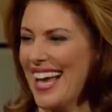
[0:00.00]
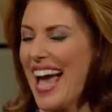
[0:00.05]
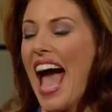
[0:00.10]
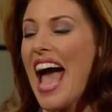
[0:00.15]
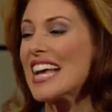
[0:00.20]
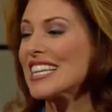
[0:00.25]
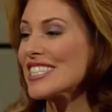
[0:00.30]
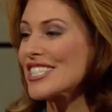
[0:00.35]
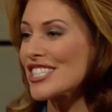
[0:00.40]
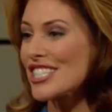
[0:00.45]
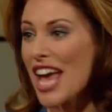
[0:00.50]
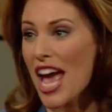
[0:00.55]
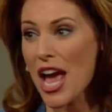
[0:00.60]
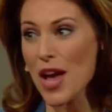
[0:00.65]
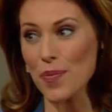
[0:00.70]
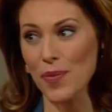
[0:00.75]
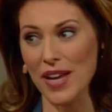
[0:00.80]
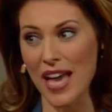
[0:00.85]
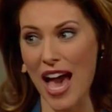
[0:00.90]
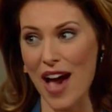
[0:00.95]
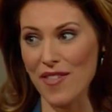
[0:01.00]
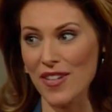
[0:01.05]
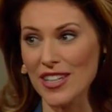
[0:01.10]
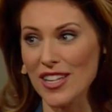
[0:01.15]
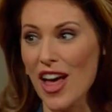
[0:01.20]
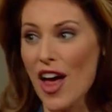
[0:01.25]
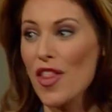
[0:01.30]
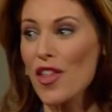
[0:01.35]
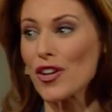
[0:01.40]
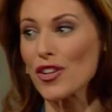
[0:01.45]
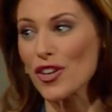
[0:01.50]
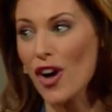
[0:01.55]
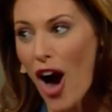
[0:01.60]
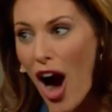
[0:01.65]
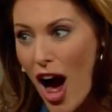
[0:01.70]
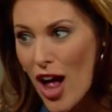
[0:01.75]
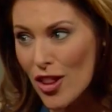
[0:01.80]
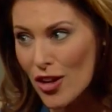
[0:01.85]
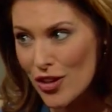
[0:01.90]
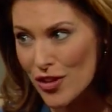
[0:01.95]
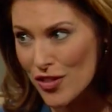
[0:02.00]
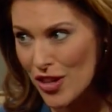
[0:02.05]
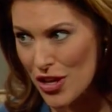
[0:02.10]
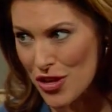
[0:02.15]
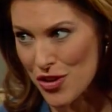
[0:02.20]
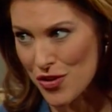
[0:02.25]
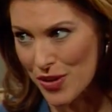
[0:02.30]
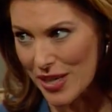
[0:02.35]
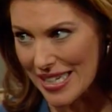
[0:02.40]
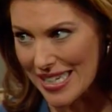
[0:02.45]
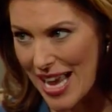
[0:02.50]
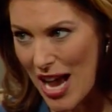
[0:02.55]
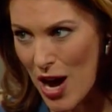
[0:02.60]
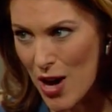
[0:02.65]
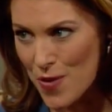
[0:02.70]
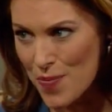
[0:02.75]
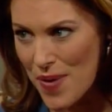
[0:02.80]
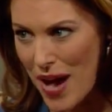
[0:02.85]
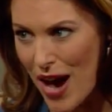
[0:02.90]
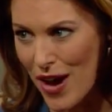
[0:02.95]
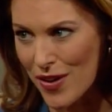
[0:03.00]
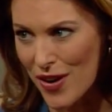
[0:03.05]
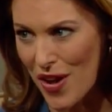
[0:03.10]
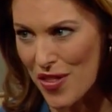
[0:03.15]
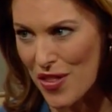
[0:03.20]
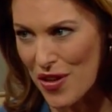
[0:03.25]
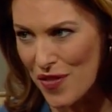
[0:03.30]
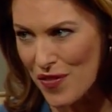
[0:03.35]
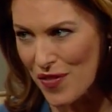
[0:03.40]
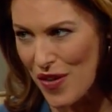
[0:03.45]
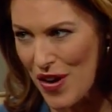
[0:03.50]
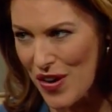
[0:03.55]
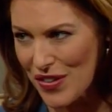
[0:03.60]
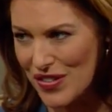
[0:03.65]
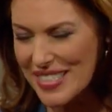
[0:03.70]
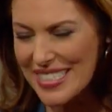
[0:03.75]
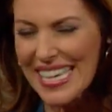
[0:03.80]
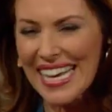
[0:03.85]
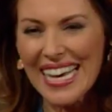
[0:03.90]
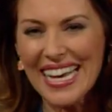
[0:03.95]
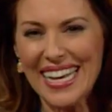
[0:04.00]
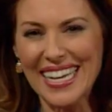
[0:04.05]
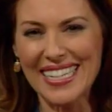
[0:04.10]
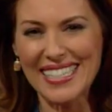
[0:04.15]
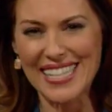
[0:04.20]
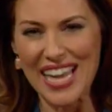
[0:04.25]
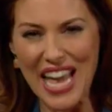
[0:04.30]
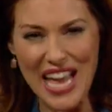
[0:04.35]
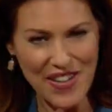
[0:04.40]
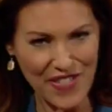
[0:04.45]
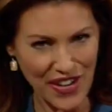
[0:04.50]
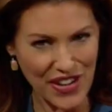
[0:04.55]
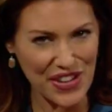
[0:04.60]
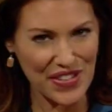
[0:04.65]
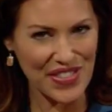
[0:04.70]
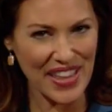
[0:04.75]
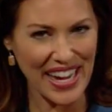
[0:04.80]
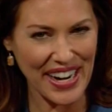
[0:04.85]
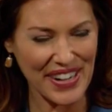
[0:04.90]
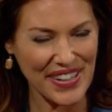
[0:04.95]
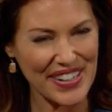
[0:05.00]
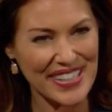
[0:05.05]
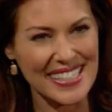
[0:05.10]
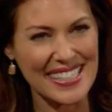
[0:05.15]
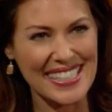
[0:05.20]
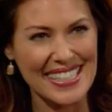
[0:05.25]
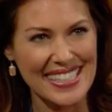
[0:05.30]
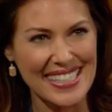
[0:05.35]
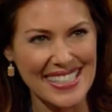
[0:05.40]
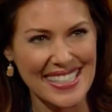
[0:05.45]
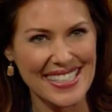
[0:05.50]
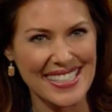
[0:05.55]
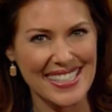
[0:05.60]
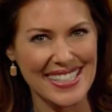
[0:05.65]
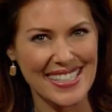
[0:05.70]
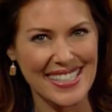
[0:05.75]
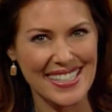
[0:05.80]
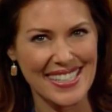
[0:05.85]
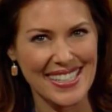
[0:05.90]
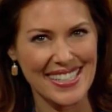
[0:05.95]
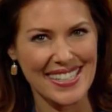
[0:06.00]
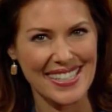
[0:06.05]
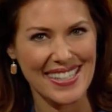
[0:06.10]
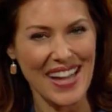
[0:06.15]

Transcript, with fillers: And Jay, we have another caller that you can help out on the phone. Dave, are you there? Hello.